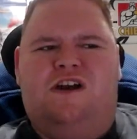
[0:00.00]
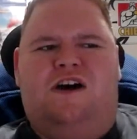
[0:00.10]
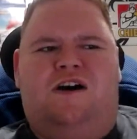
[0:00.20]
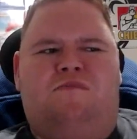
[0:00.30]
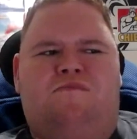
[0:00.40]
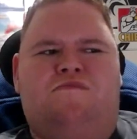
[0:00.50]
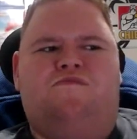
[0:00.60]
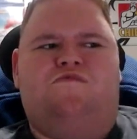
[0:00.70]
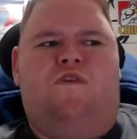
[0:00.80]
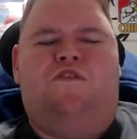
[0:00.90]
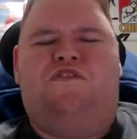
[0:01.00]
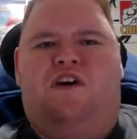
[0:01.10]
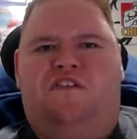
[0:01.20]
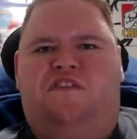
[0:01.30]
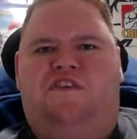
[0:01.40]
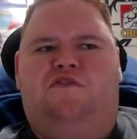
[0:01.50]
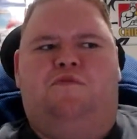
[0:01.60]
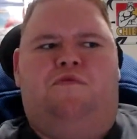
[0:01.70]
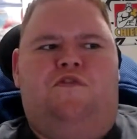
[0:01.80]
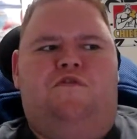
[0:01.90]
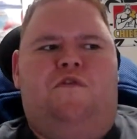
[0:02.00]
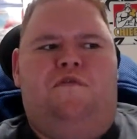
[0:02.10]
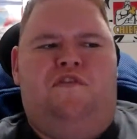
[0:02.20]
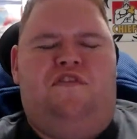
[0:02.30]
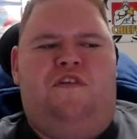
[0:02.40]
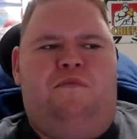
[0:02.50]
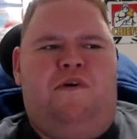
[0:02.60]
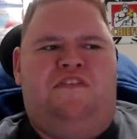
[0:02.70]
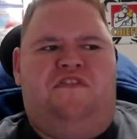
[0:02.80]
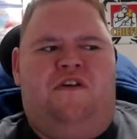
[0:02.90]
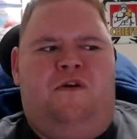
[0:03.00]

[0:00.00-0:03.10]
Waratahs need to improve, obviously, but